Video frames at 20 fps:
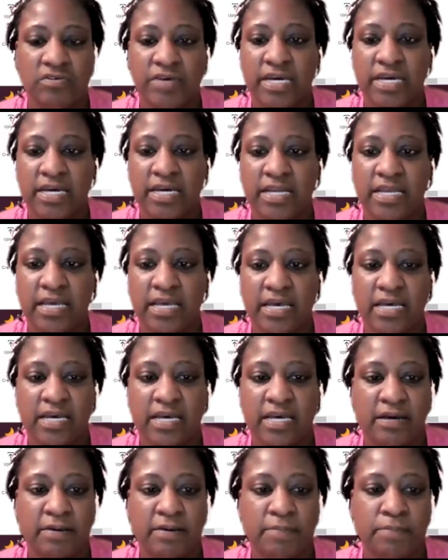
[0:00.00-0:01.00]
go ahead
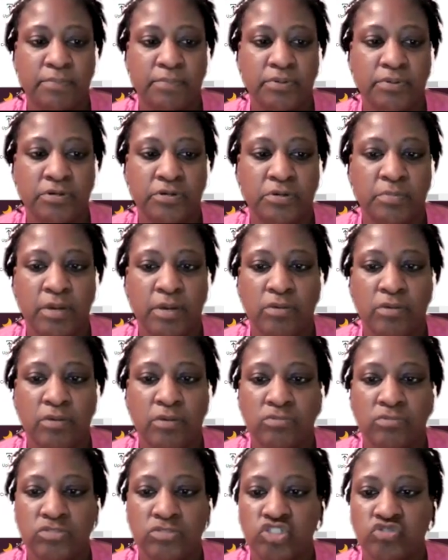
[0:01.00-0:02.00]
and put them
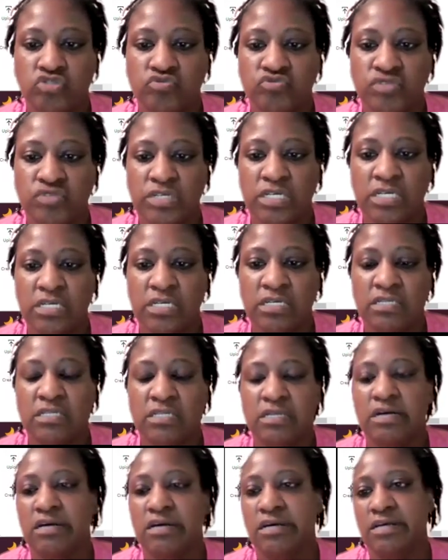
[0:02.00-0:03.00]
on the screen.
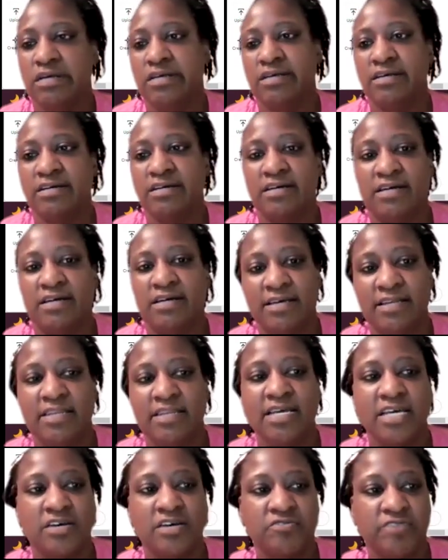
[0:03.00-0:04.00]

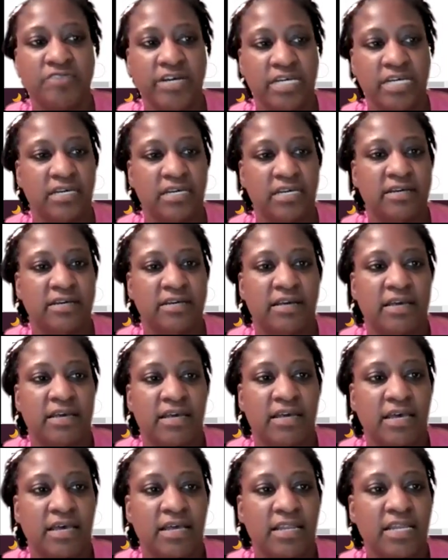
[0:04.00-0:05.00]
Look at Cricut.
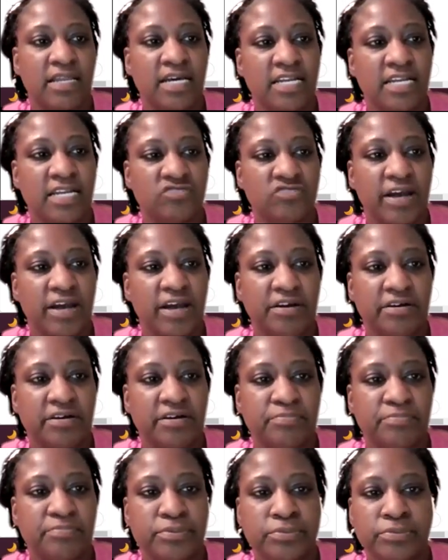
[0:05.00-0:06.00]
Look at this right
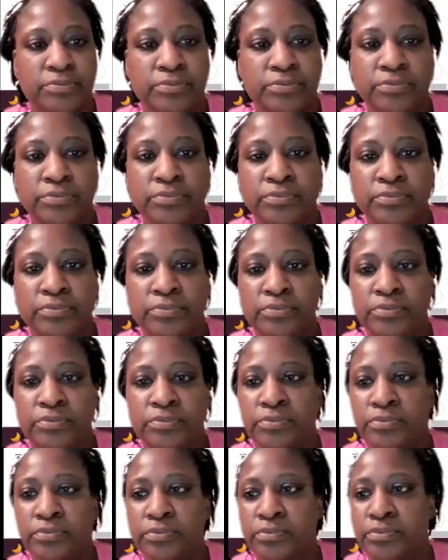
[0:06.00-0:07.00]
here.
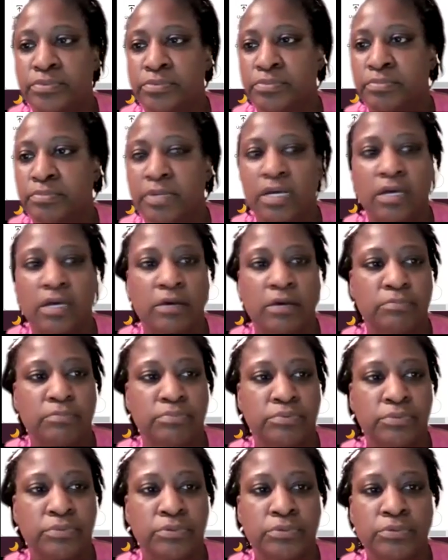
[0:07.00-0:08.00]
Boom,
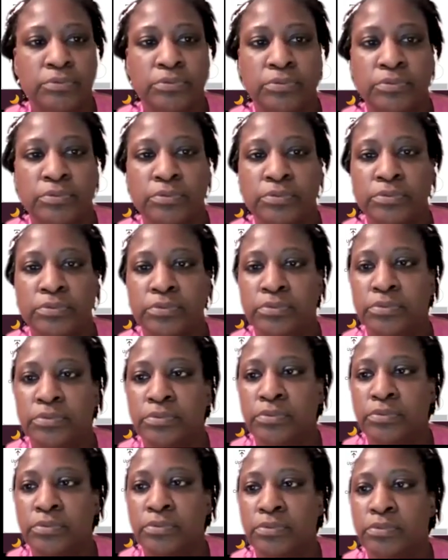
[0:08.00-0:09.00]

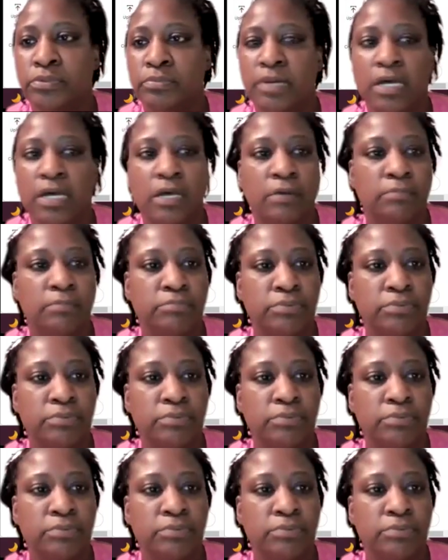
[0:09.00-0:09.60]
boom,